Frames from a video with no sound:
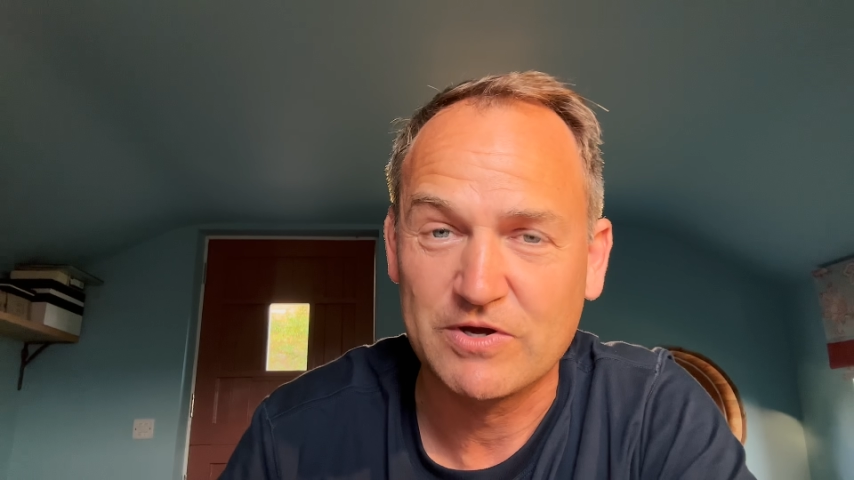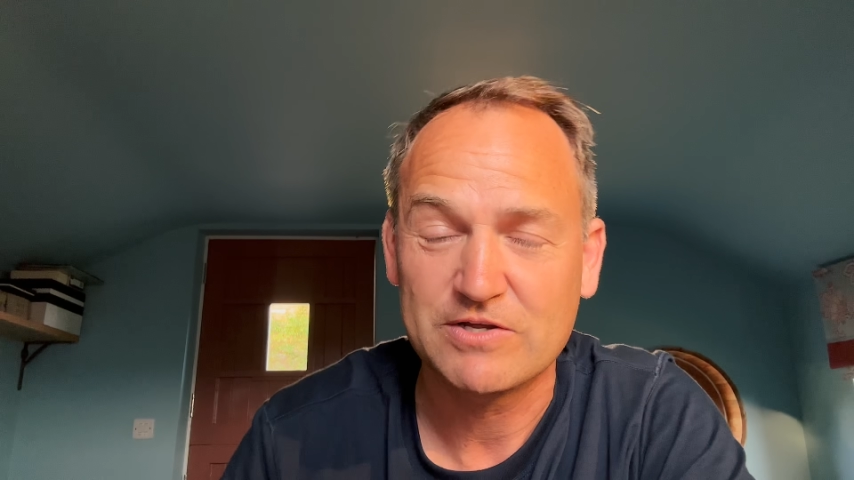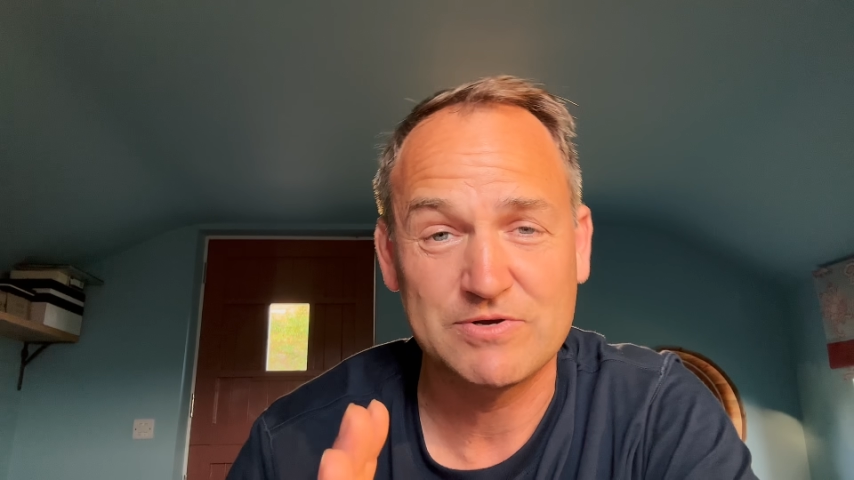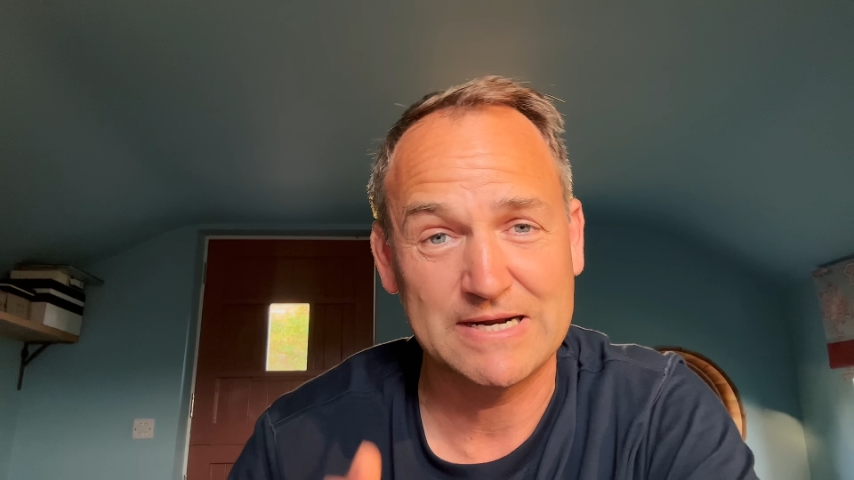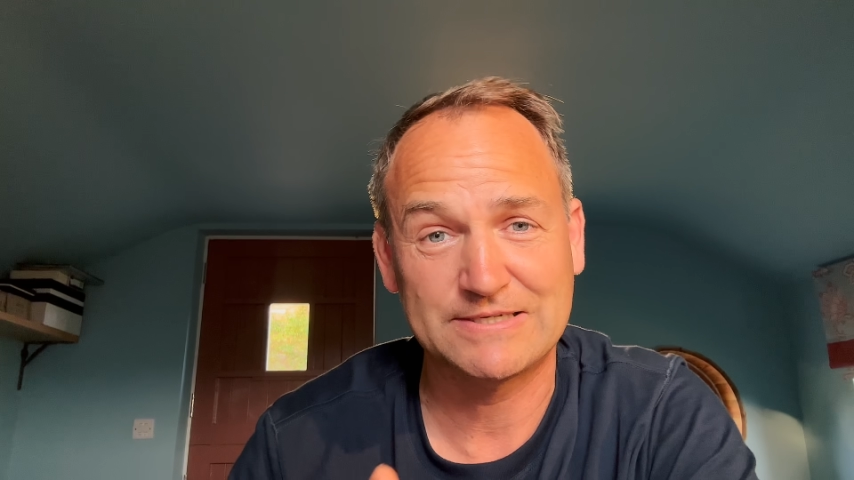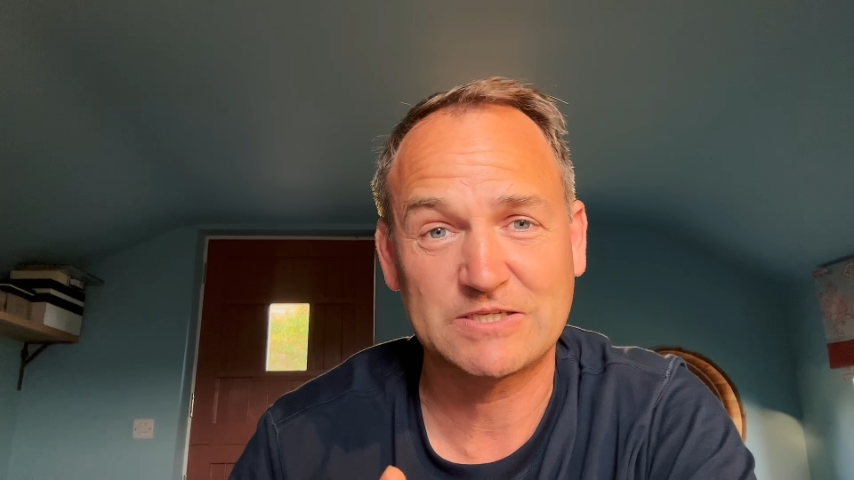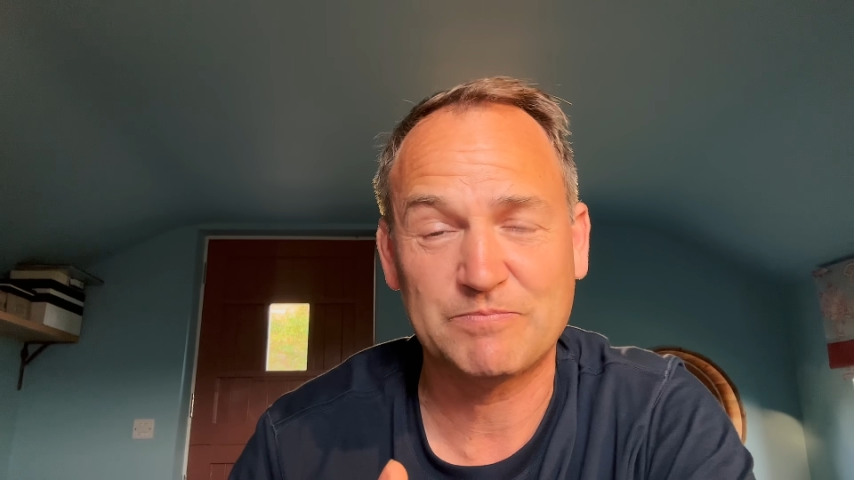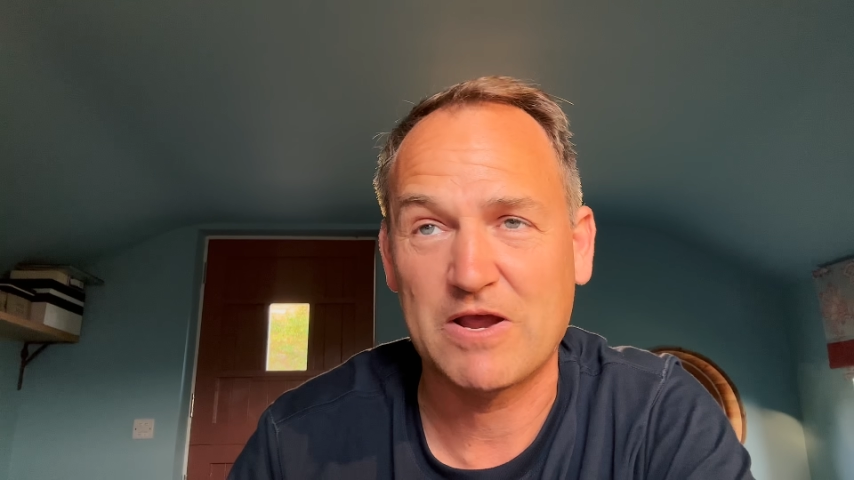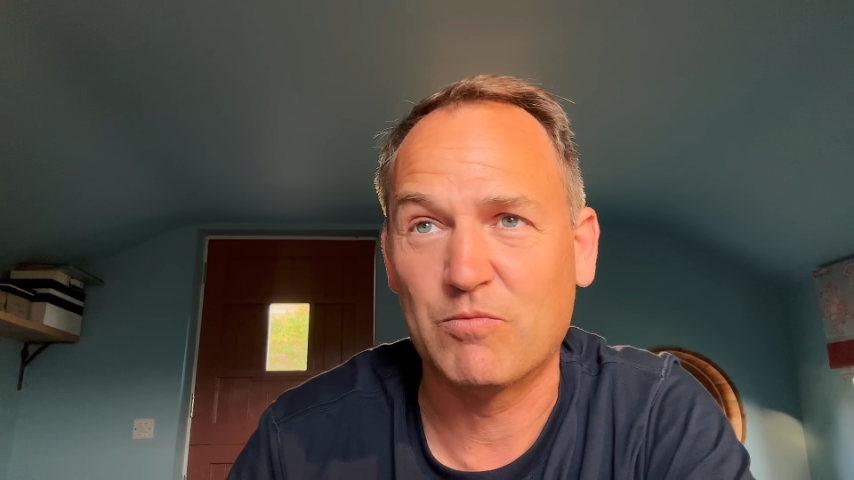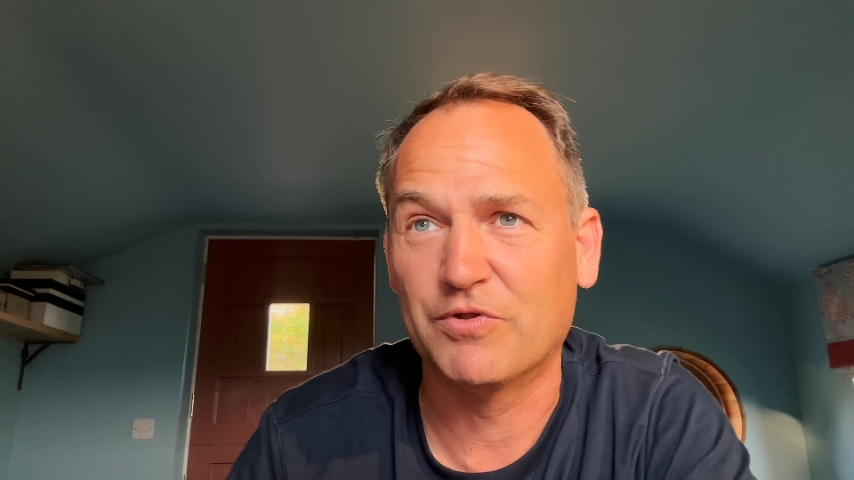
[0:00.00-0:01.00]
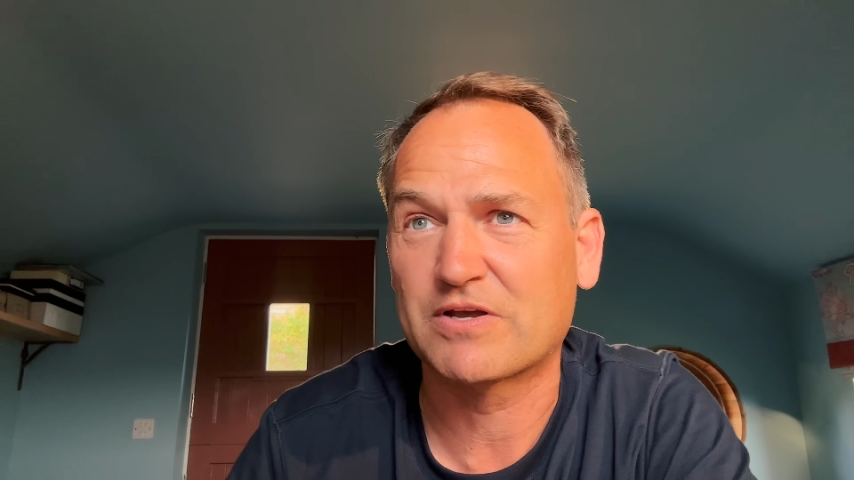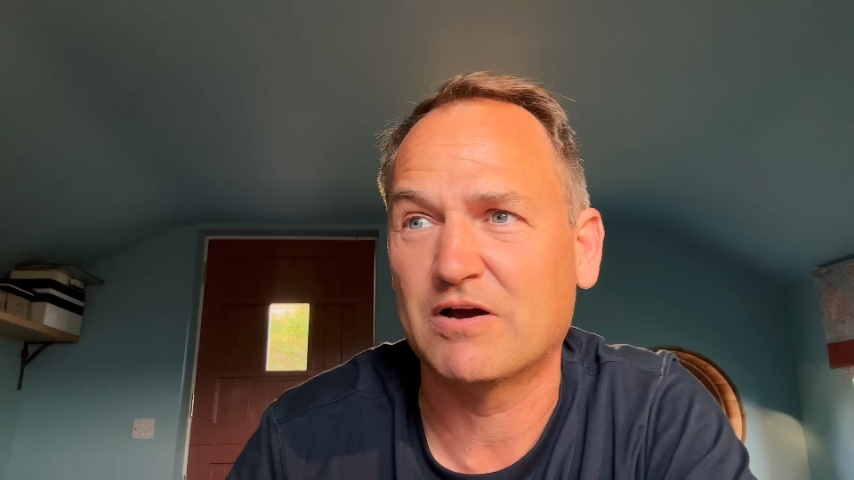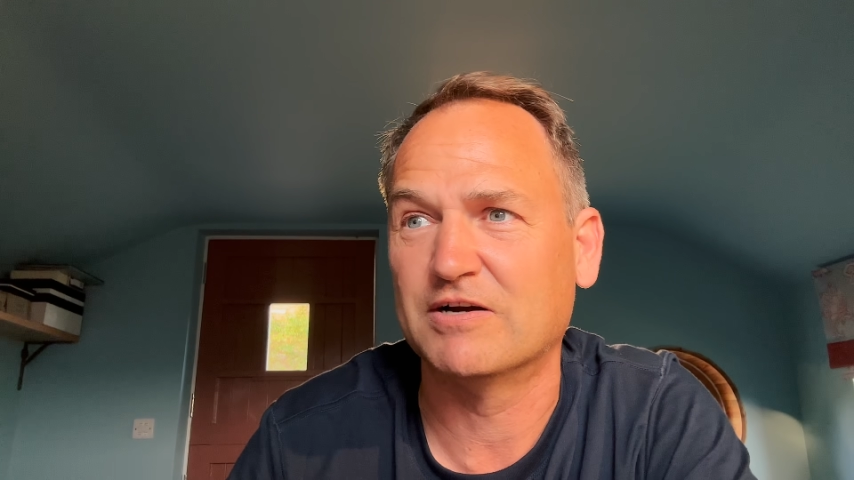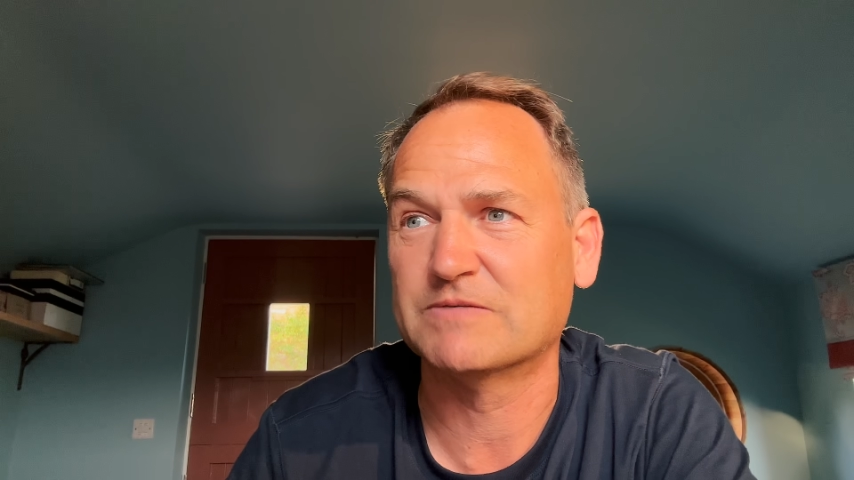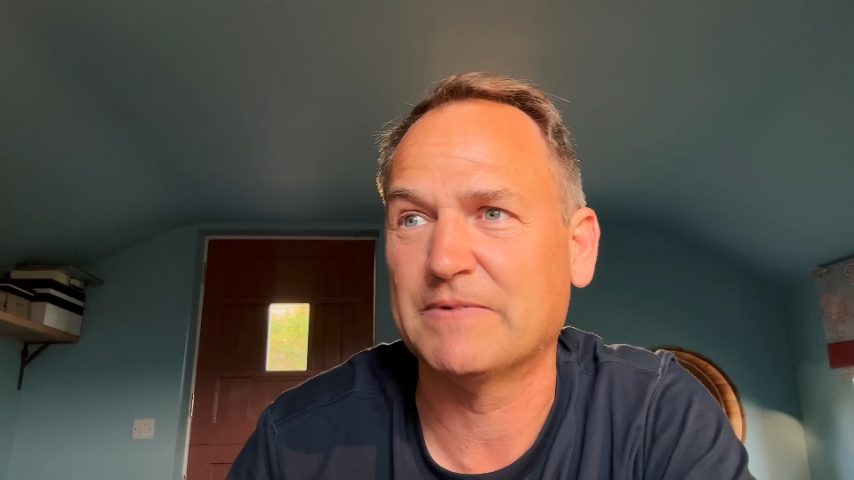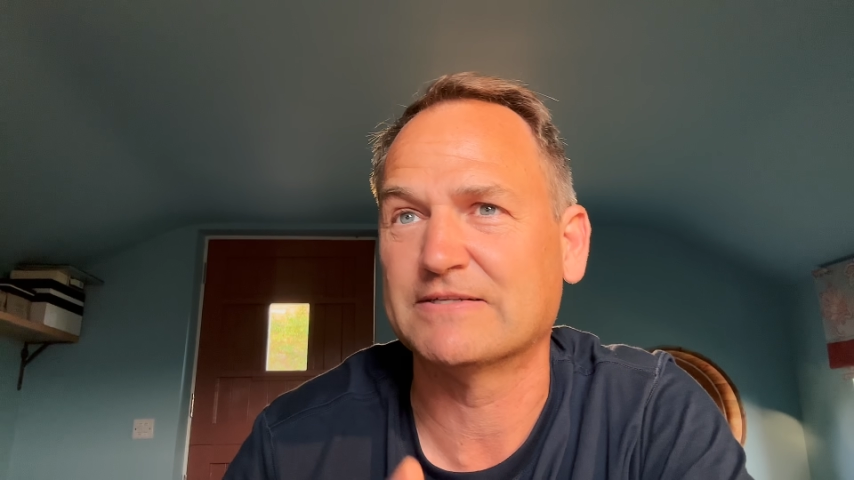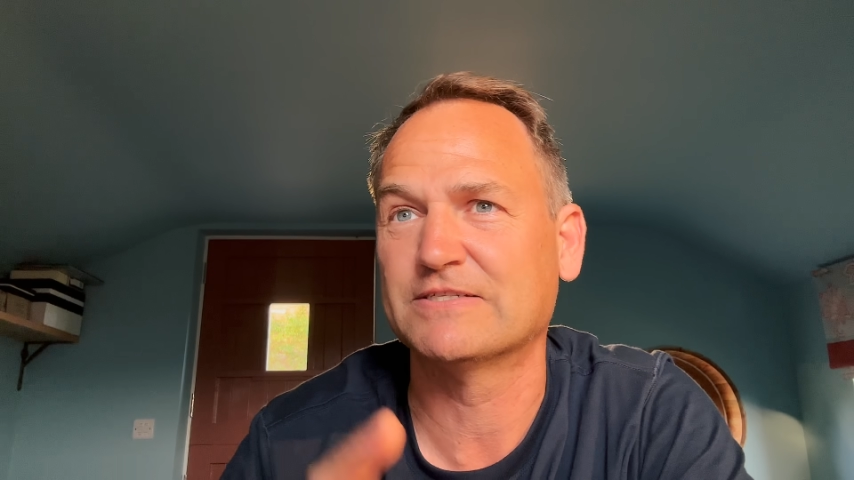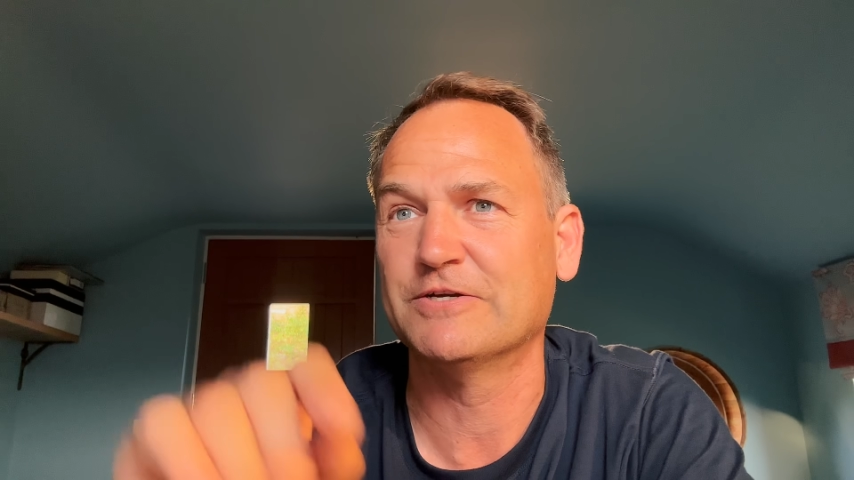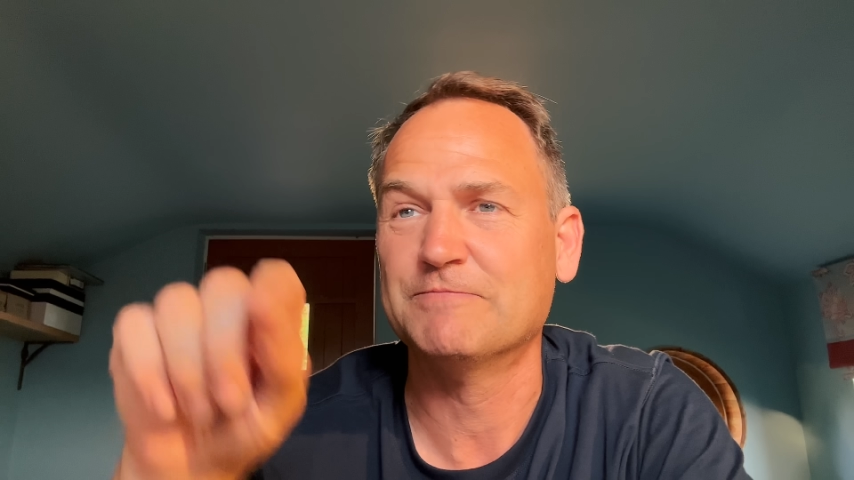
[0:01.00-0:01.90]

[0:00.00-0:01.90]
you can anticipate what the car is about to do.